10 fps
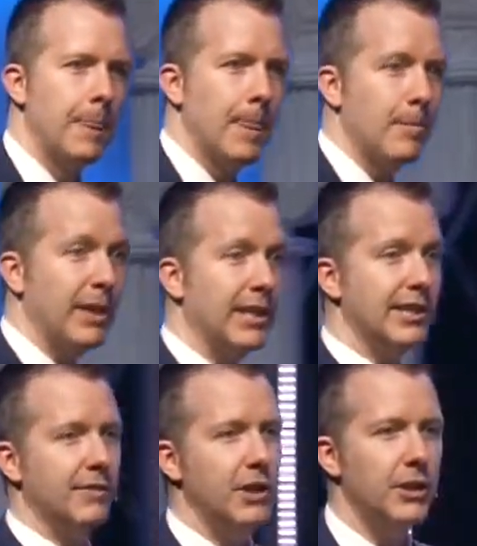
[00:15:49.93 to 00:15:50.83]
Because
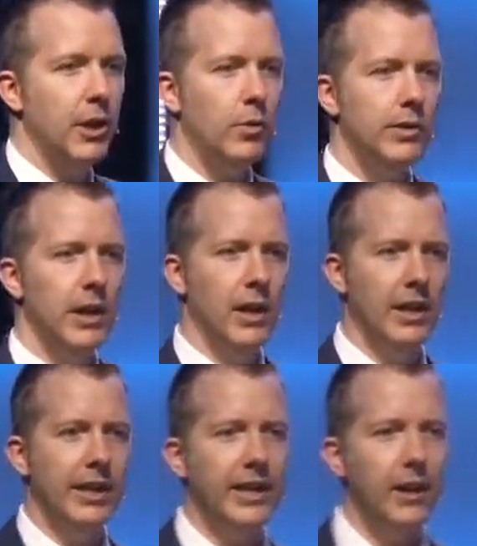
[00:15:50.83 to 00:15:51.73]
if you don't,
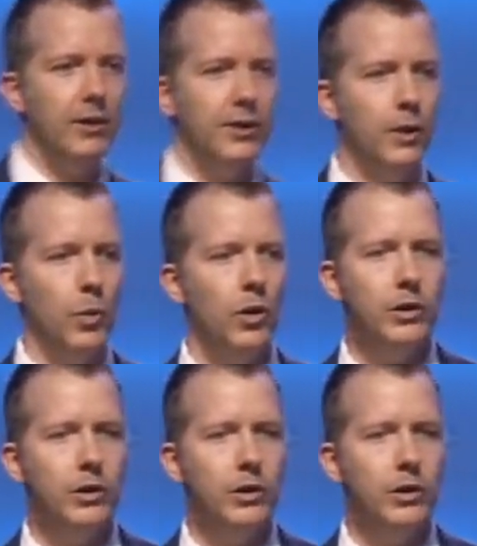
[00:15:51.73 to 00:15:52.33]
the cares of the world